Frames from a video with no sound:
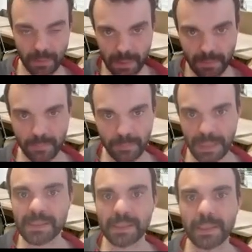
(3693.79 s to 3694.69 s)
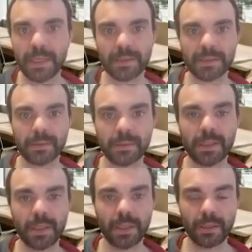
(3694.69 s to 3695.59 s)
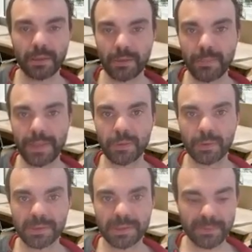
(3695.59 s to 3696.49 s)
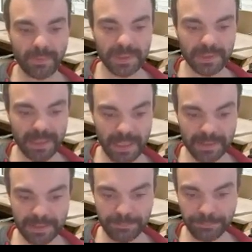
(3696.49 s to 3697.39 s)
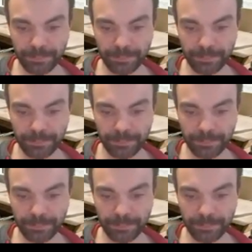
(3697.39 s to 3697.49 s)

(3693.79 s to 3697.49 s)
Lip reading: You have basically understood the main concepts of the syntax.